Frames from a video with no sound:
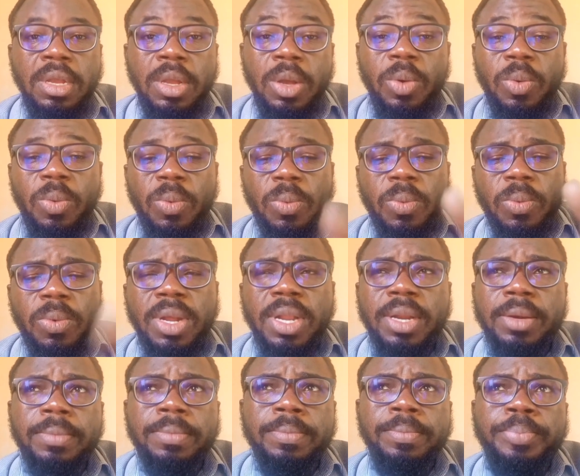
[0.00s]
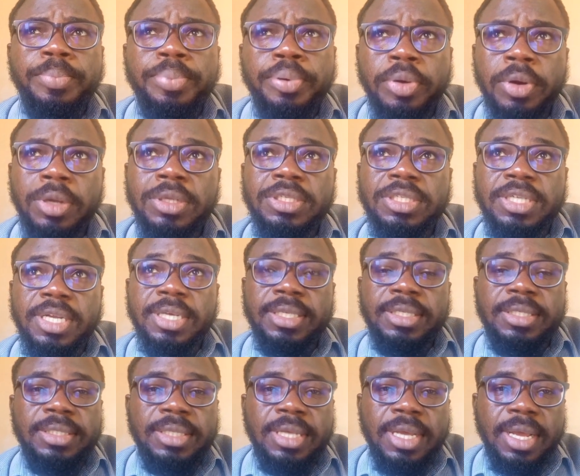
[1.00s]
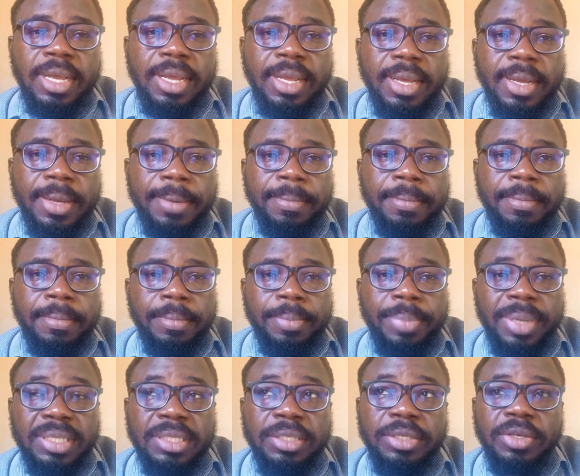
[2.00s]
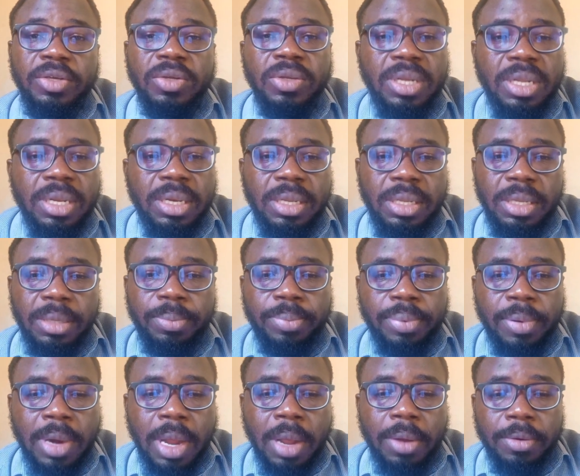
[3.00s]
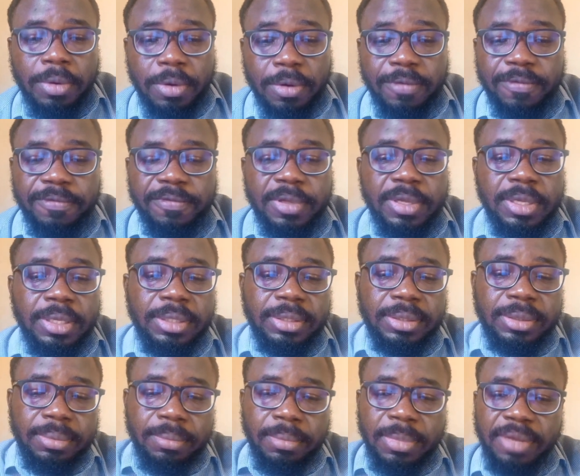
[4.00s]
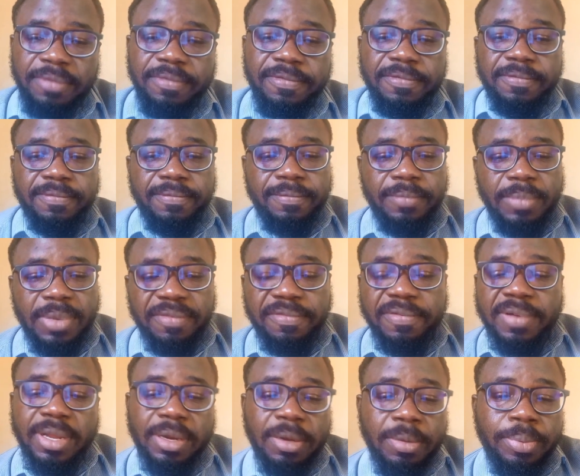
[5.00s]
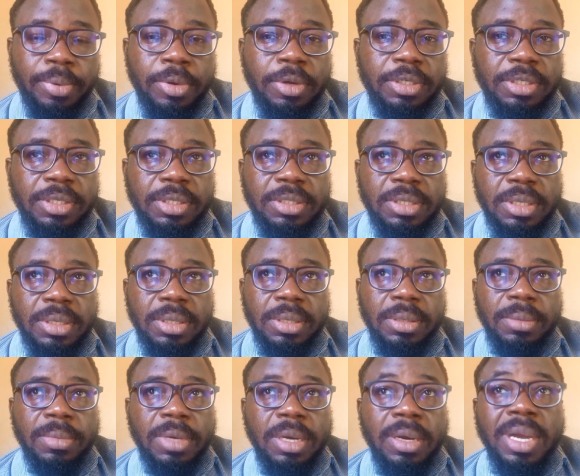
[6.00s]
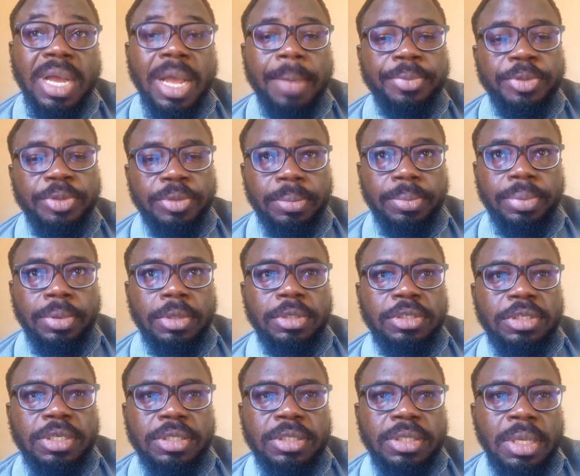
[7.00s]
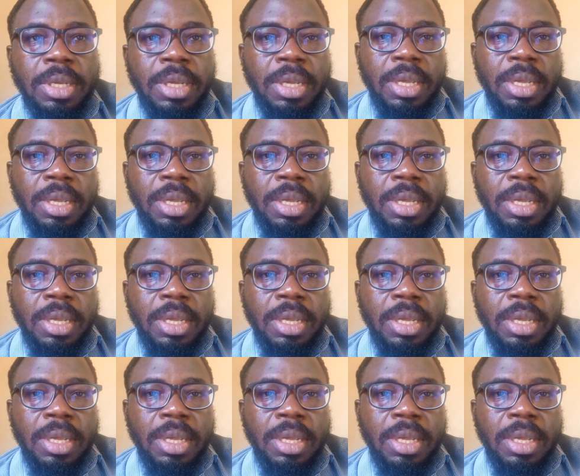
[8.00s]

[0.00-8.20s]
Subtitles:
One project I am particularly proud of is my final project, our capstone project.